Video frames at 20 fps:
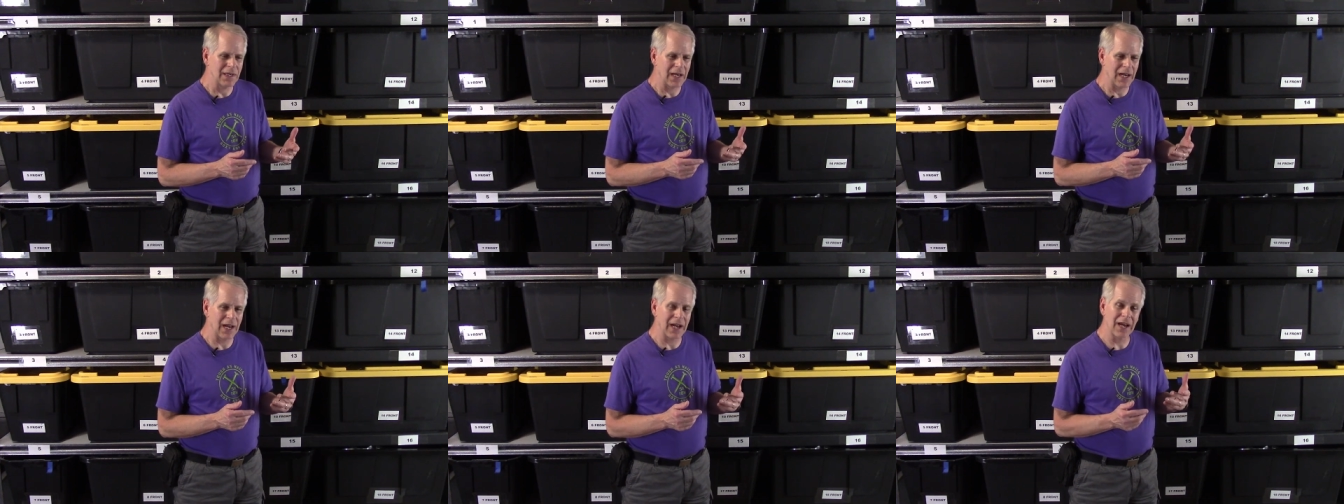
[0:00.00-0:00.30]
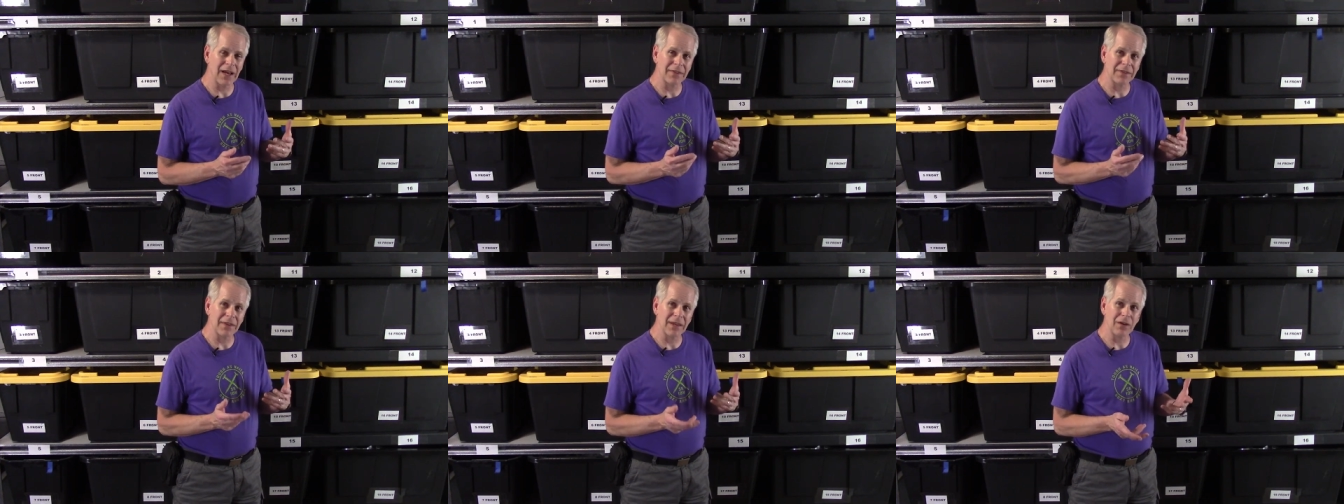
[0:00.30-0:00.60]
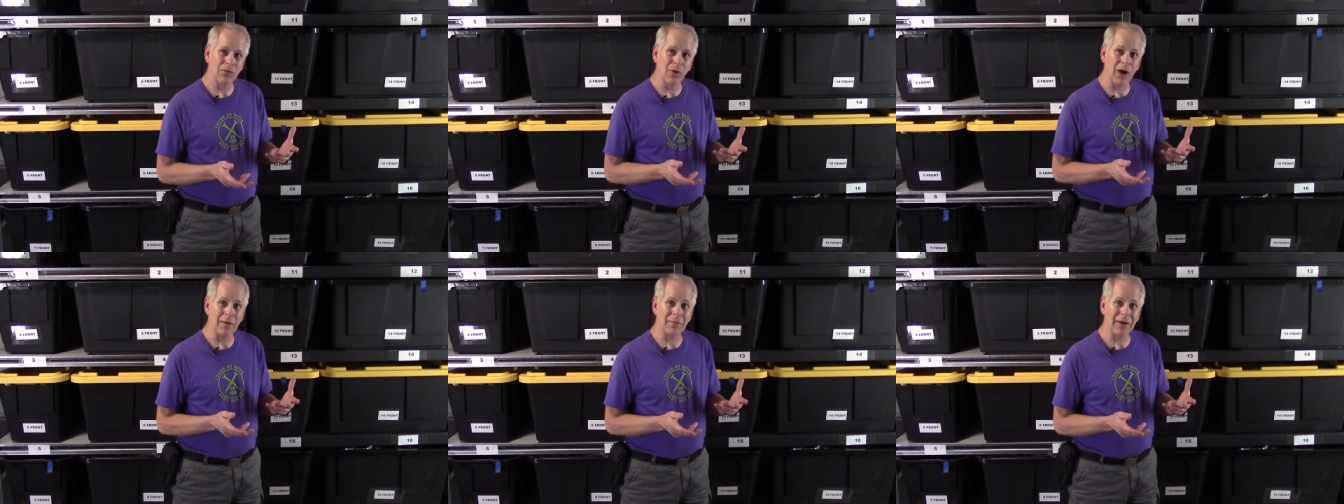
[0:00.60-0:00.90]
and the
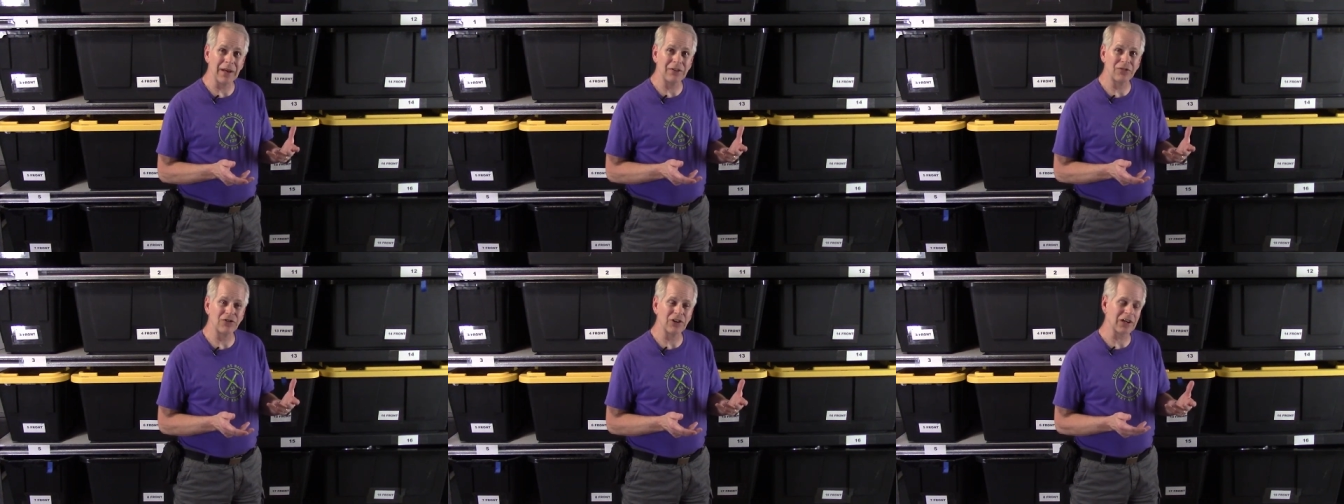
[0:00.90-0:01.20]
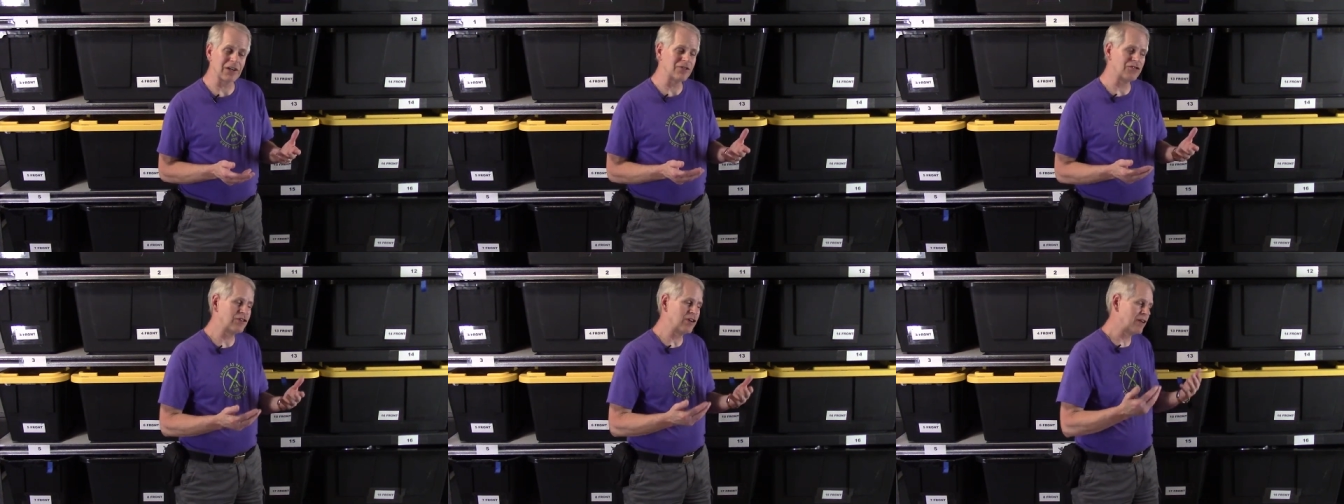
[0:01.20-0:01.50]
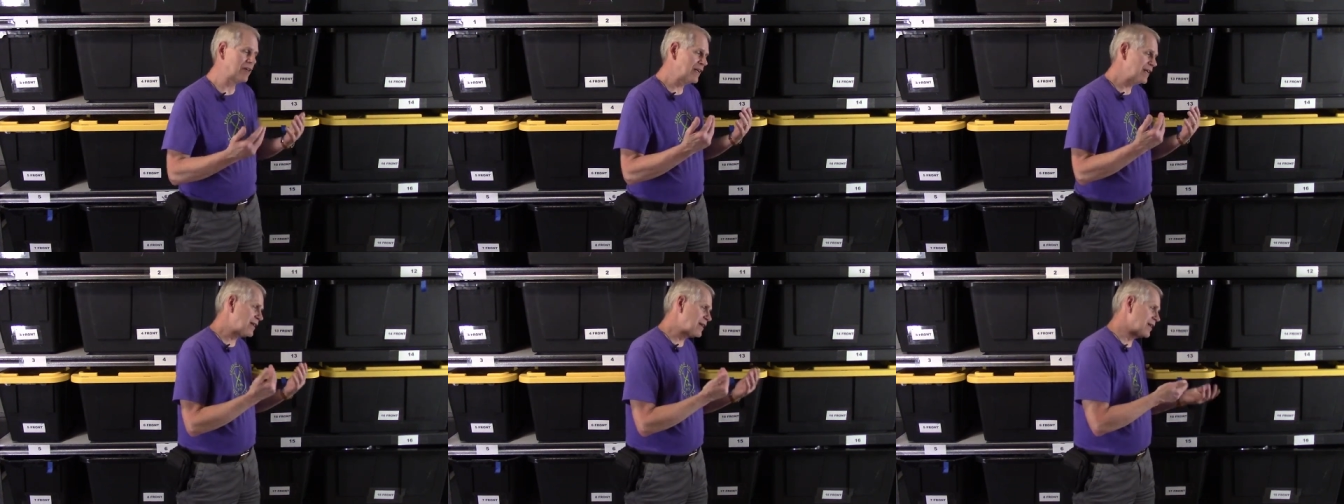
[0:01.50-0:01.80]
white bean chicken
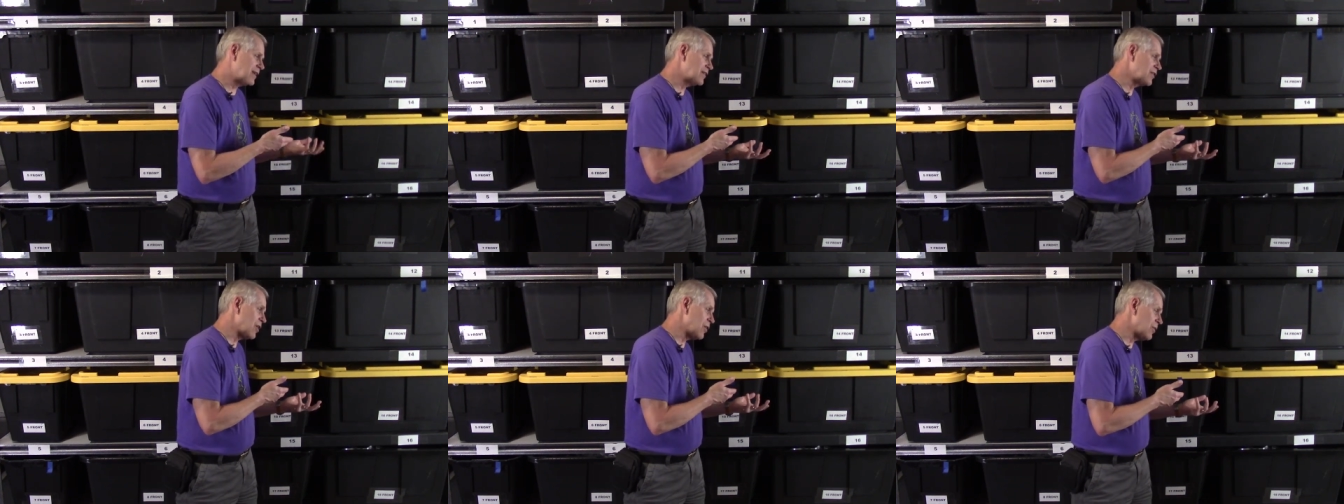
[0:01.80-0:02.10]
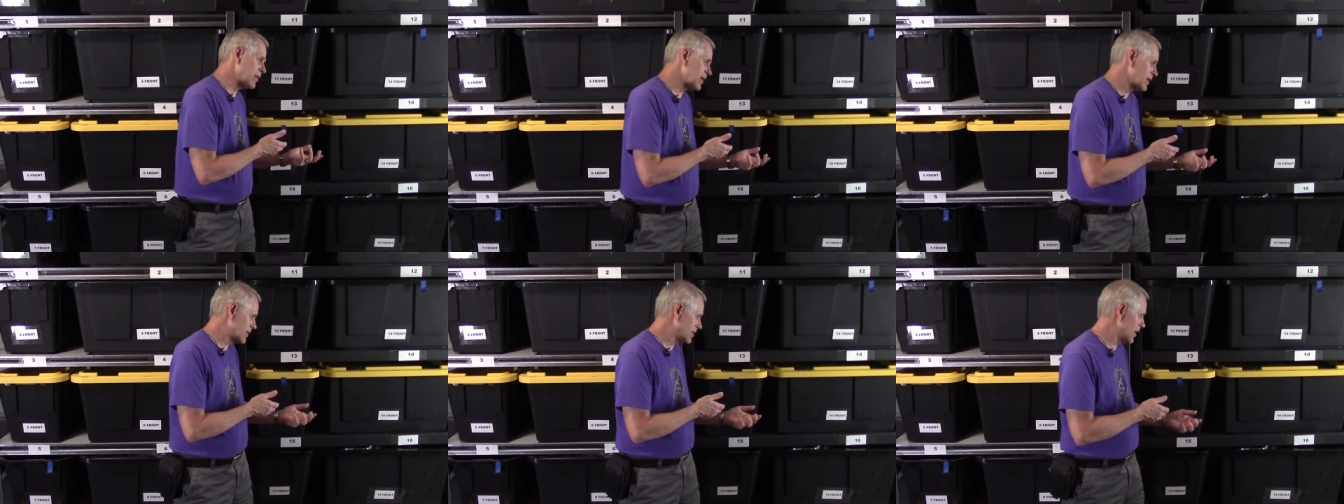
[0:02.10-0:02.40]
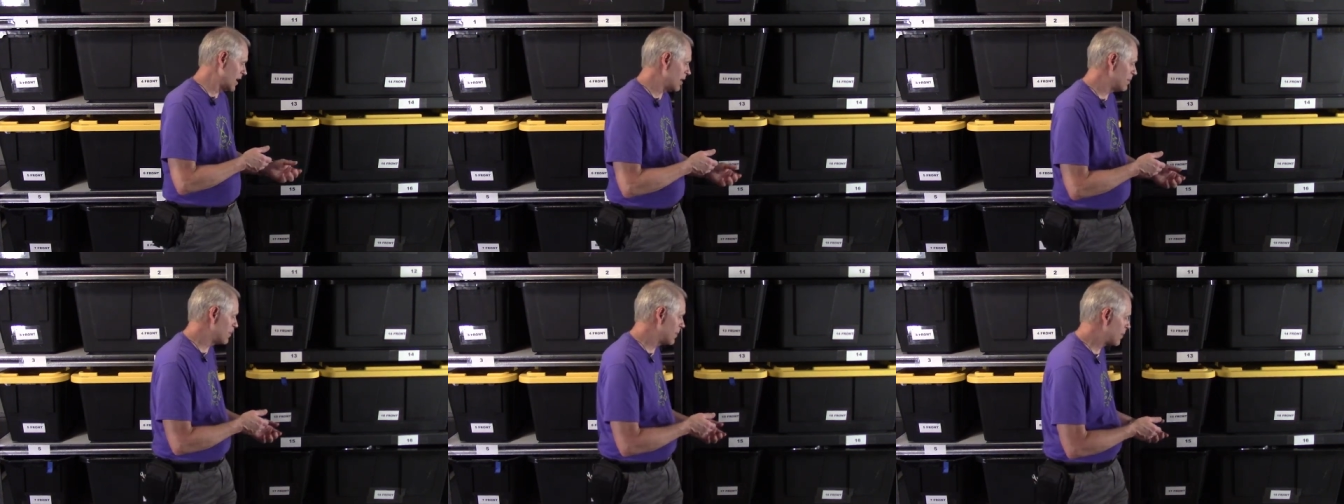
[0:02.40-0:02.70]
chili can go in a
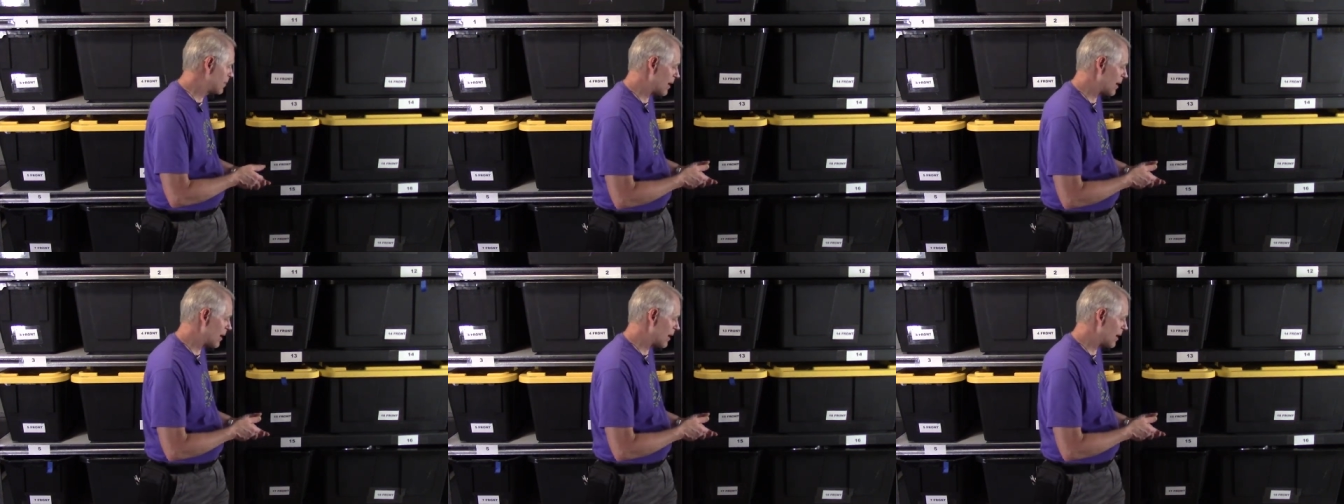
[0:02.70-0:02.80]
tub